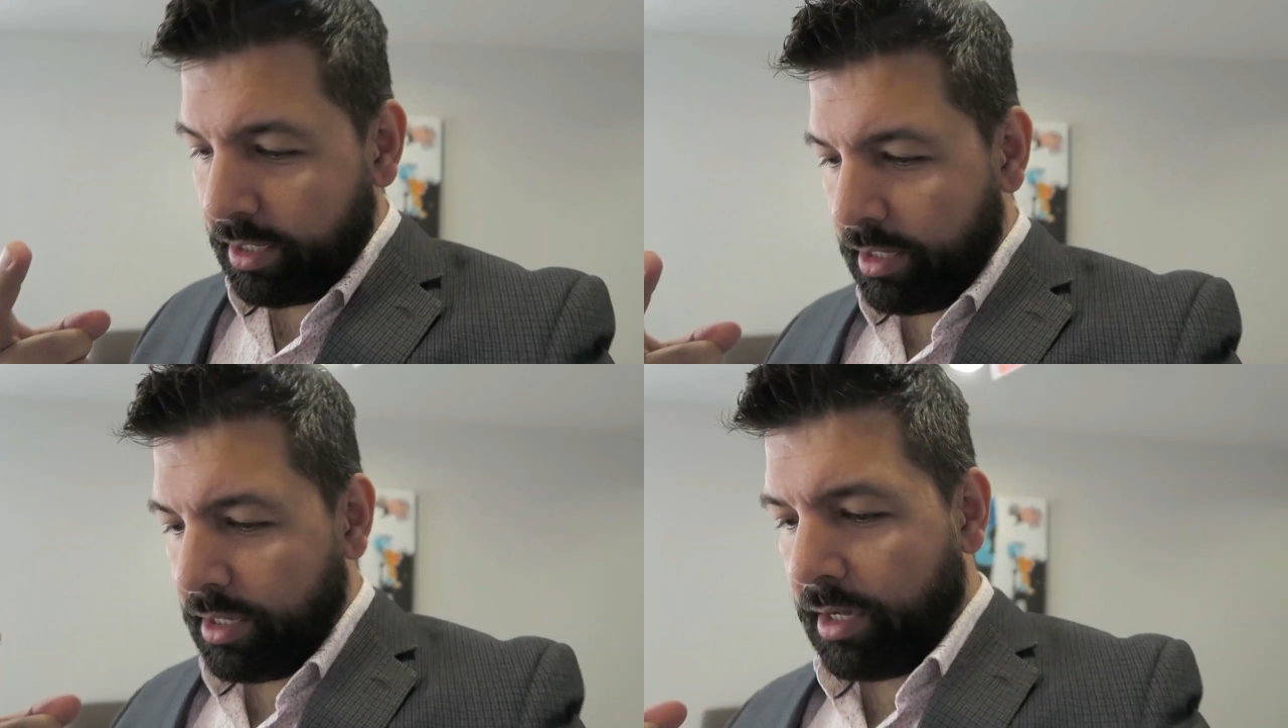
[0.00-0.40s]

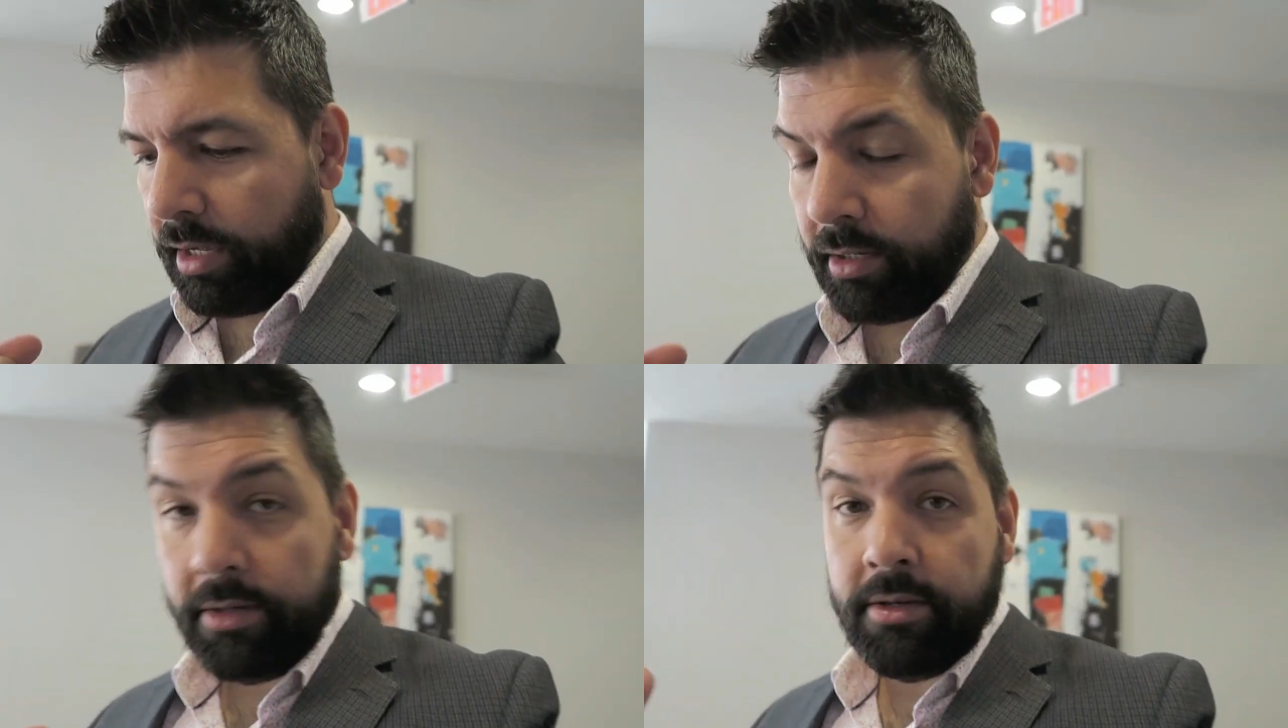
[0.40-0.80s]

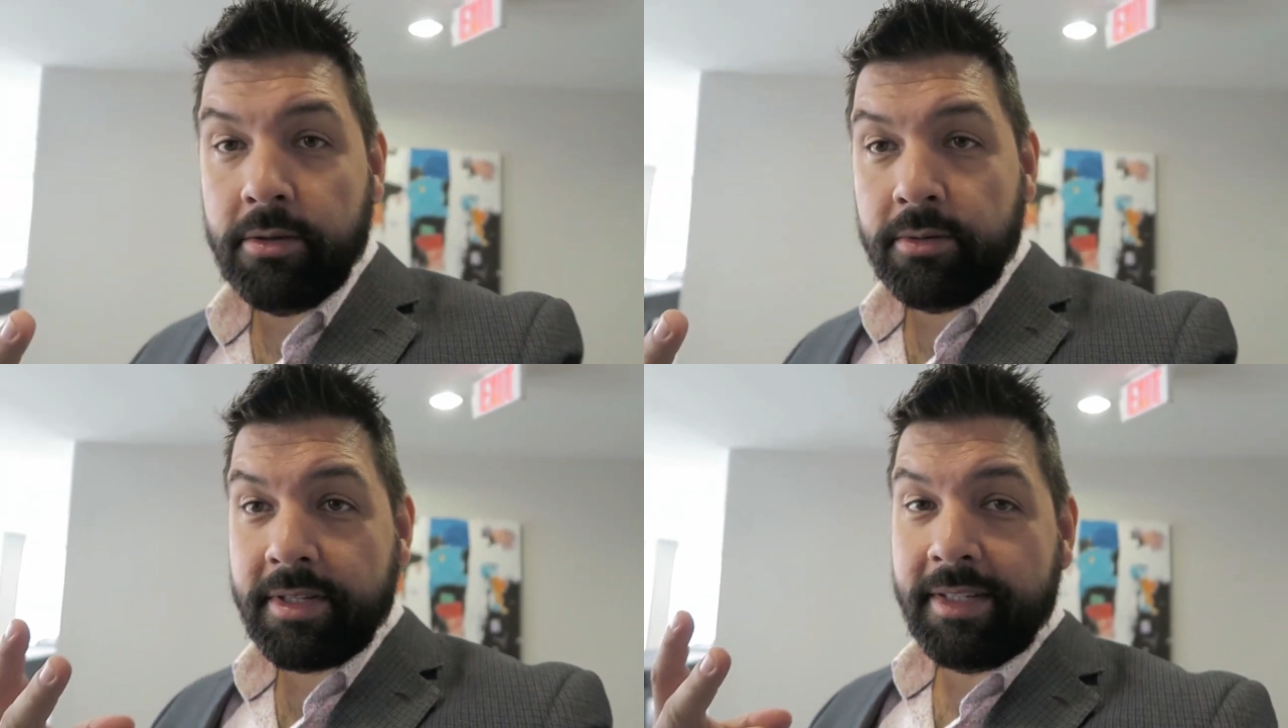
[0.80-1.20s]
Uh, good
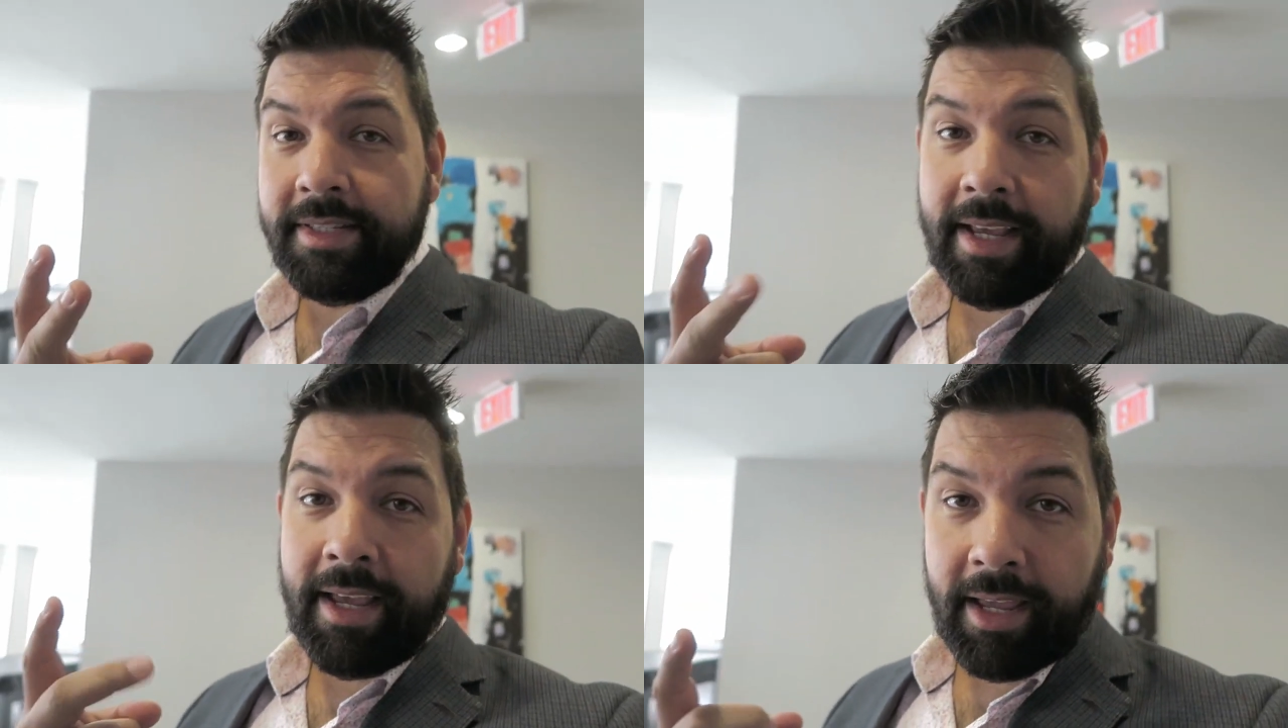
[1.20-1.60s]
news
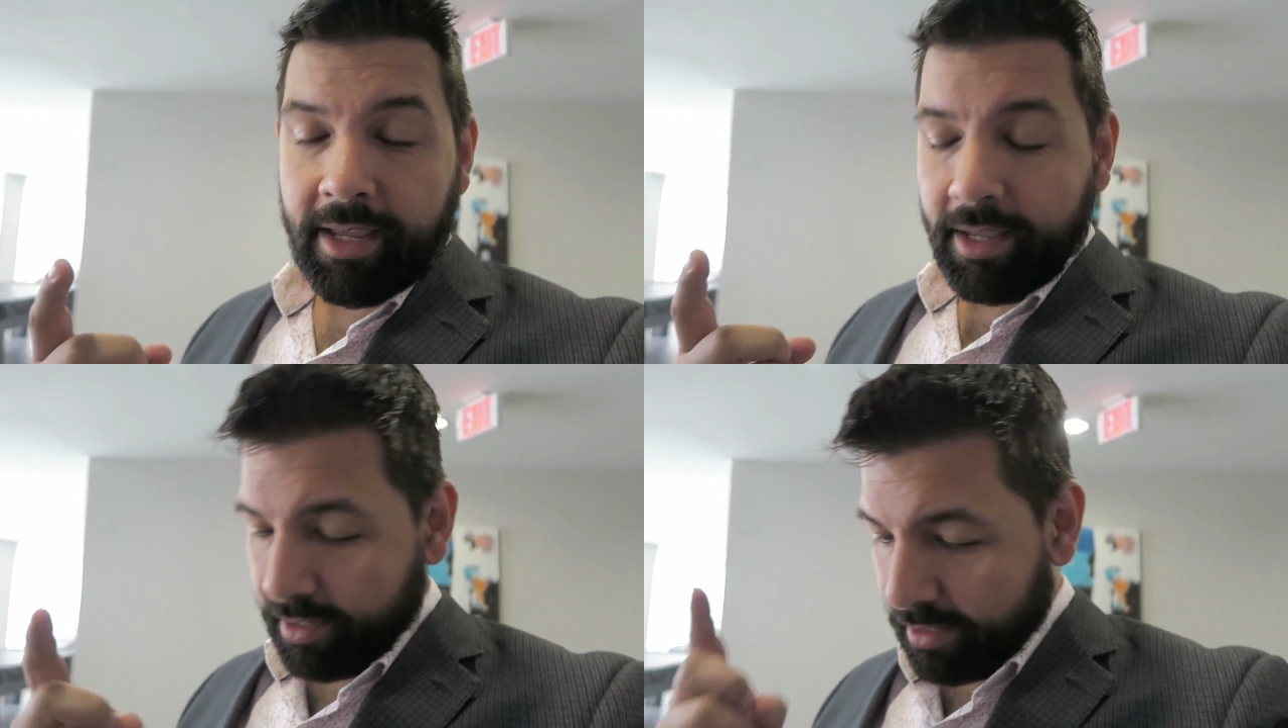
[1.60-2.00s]

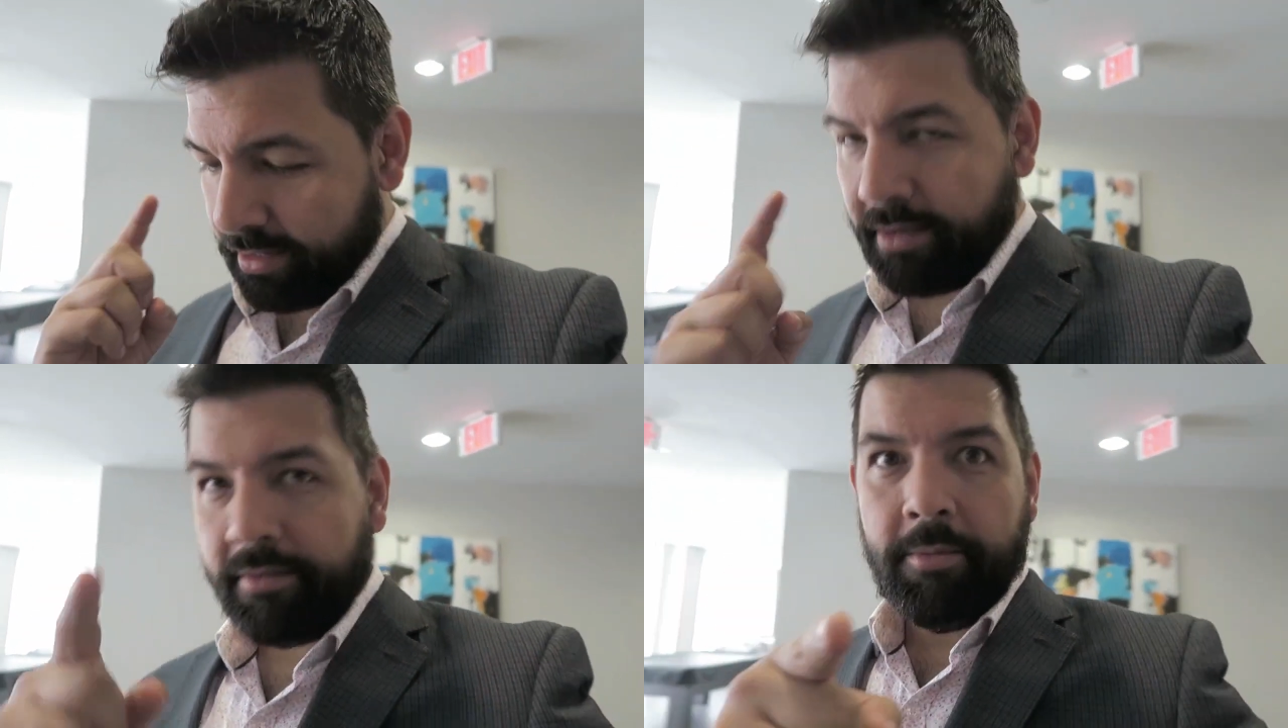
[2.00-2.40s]
today,
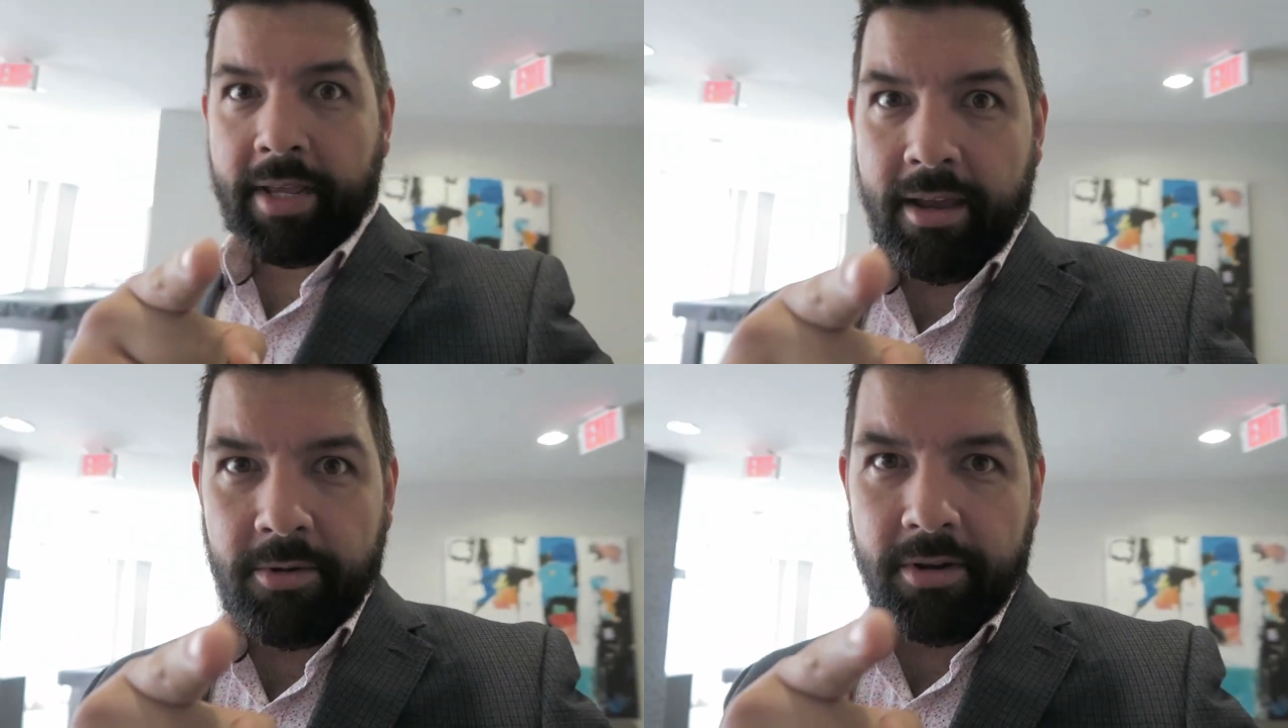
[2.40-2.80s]
I've got
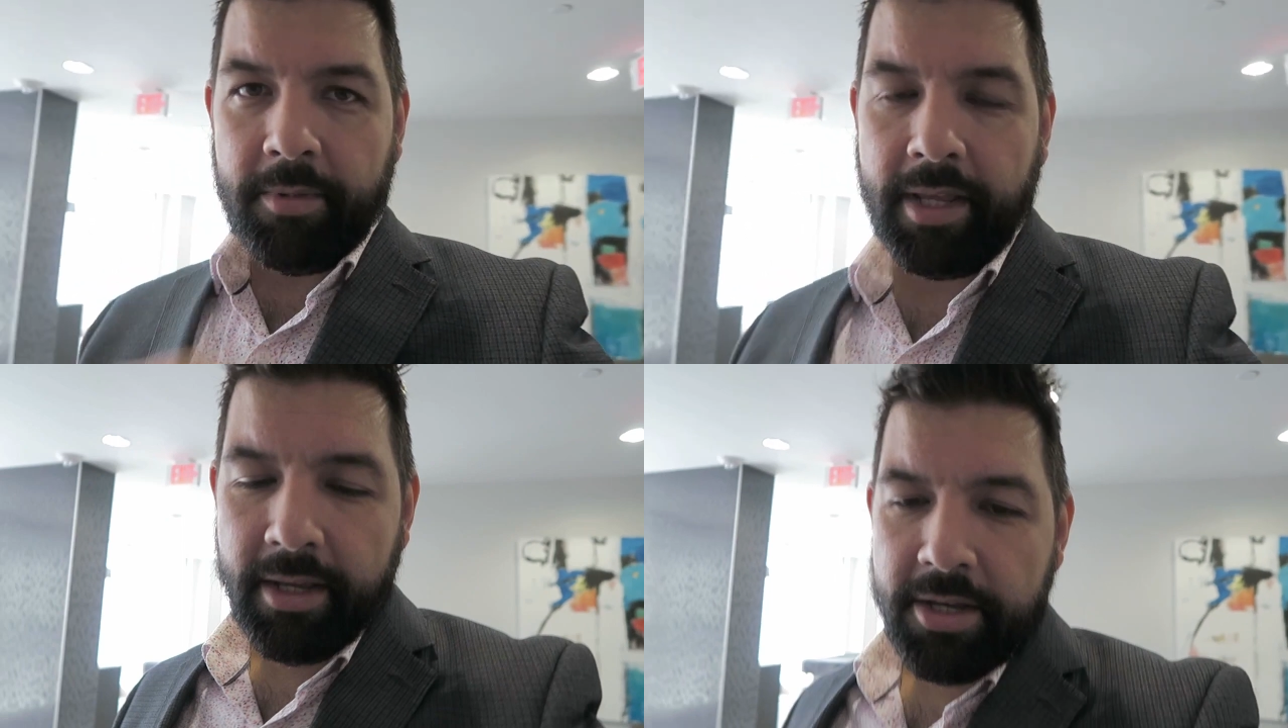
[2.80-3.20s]
my camera
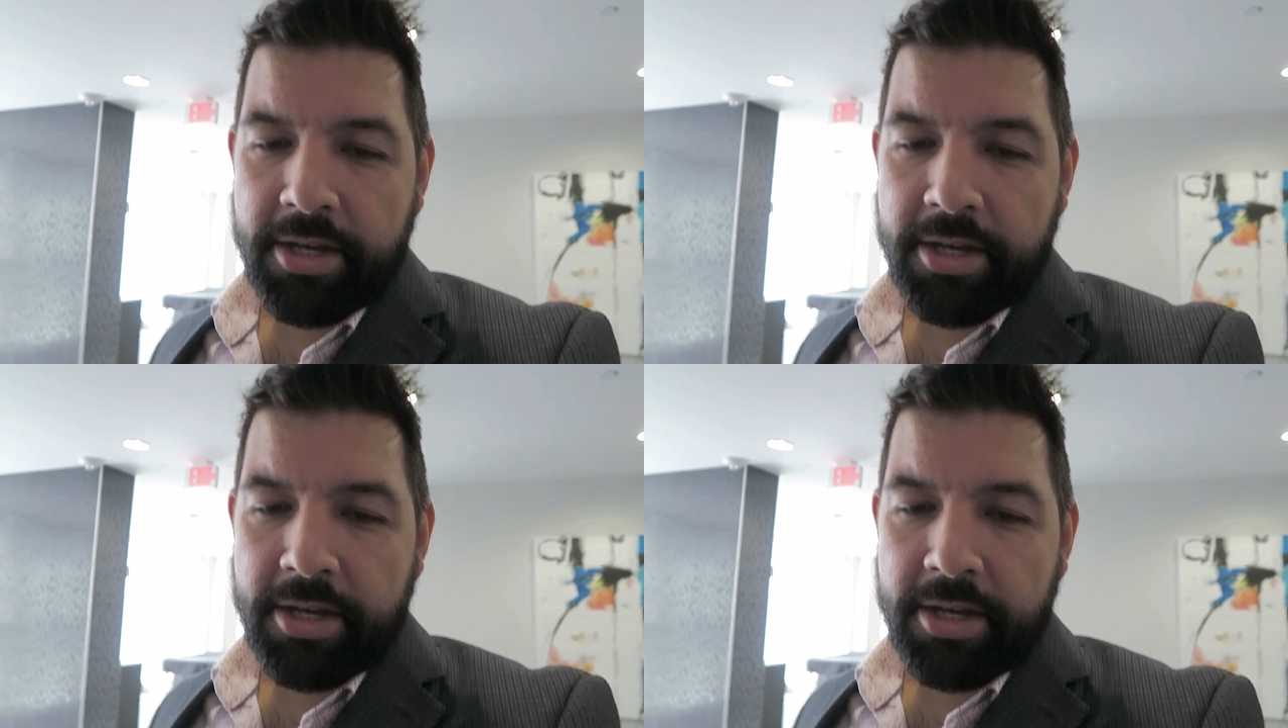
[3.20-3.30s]
on me.